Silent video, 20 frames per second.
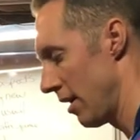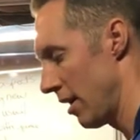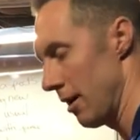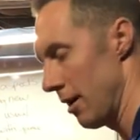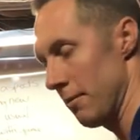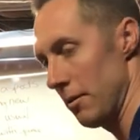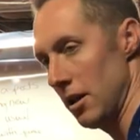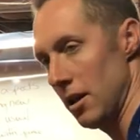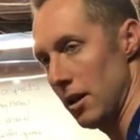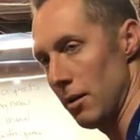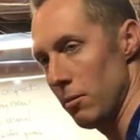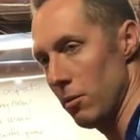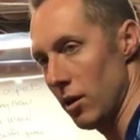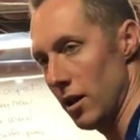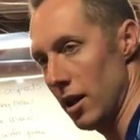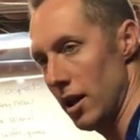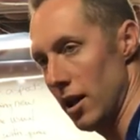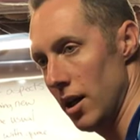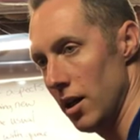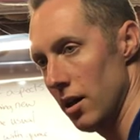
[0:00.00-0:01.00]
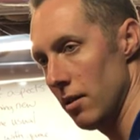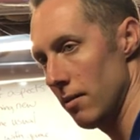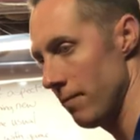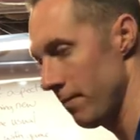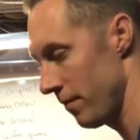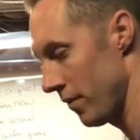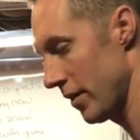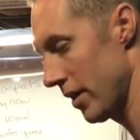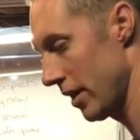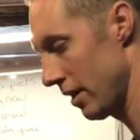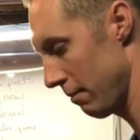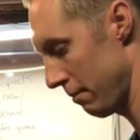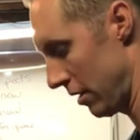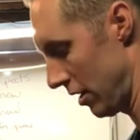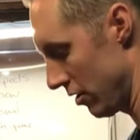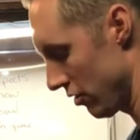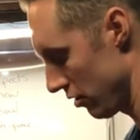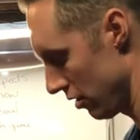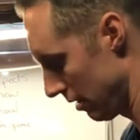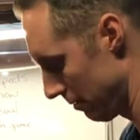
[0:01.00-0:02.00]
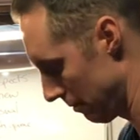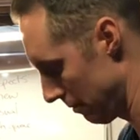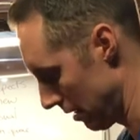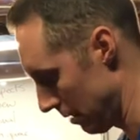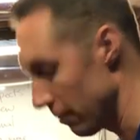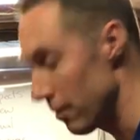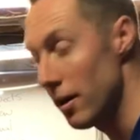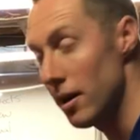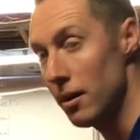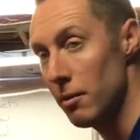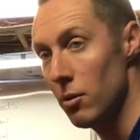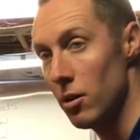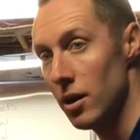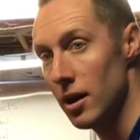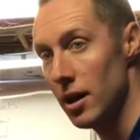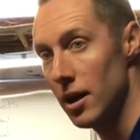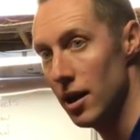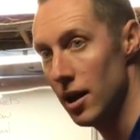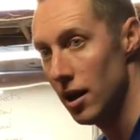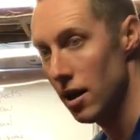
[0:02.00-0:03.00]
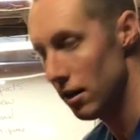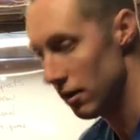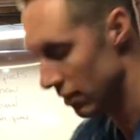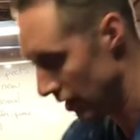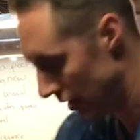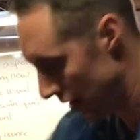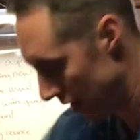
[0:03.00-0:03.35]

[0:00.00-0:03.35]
I'm hitting more here. Pendulum, I'm hitting more here.